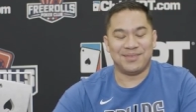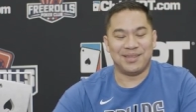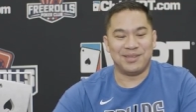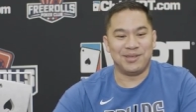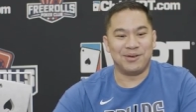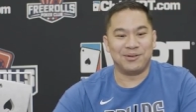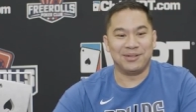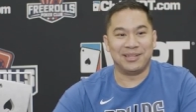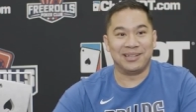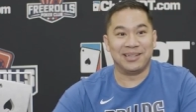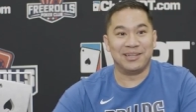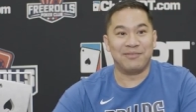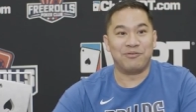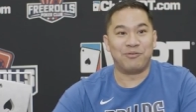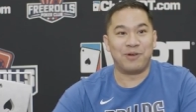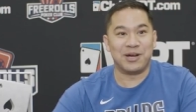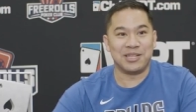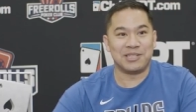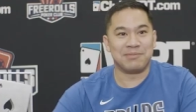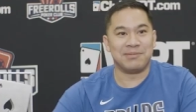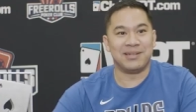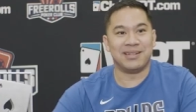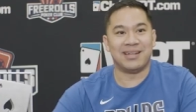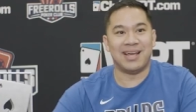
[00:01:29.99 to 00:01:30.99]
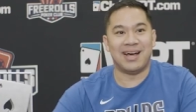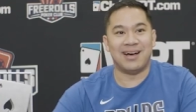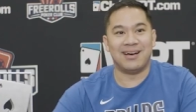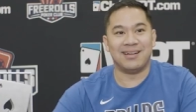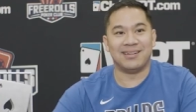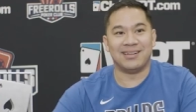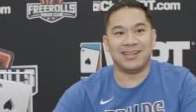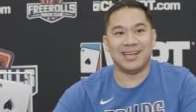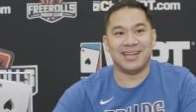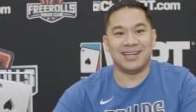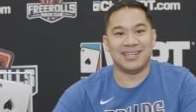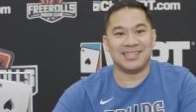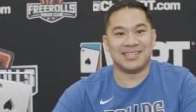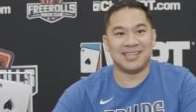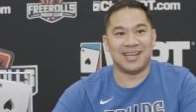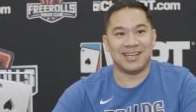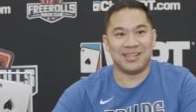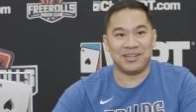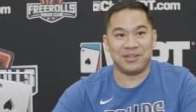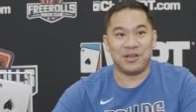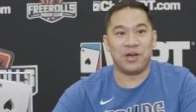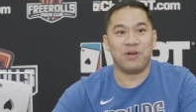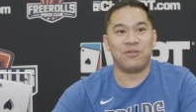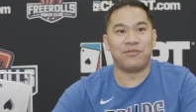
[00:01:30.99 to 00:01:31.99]
you only live once mentality, and I
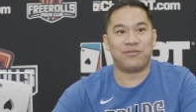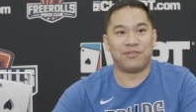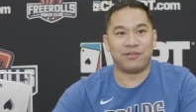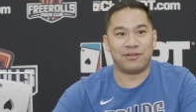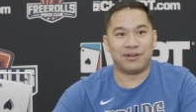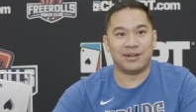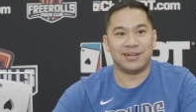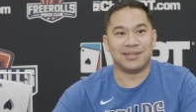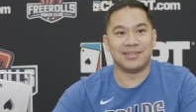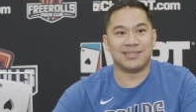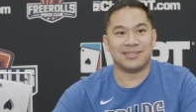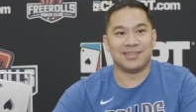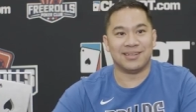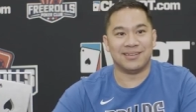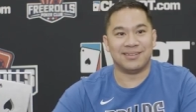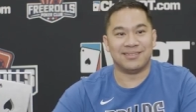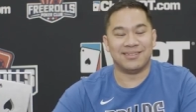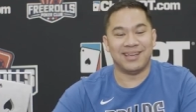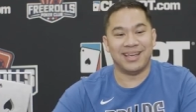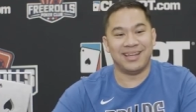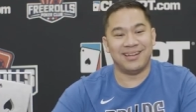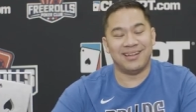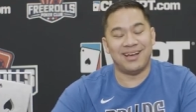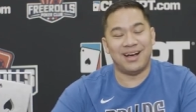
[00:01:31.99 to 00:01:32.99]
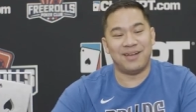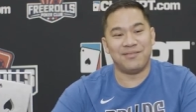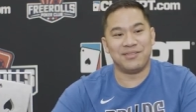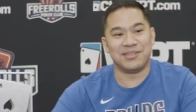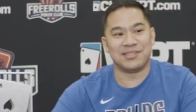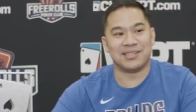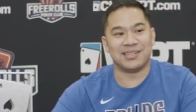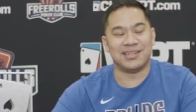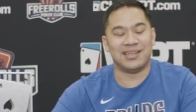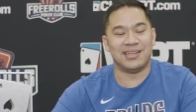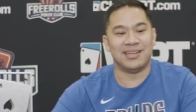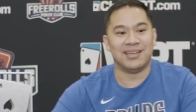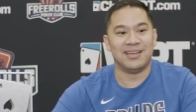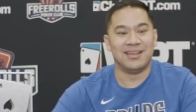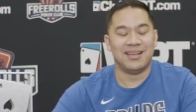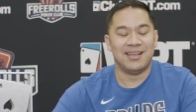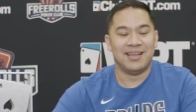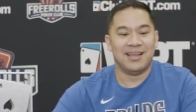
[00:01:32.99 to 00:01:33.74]
decided to go for it. So, and obviously,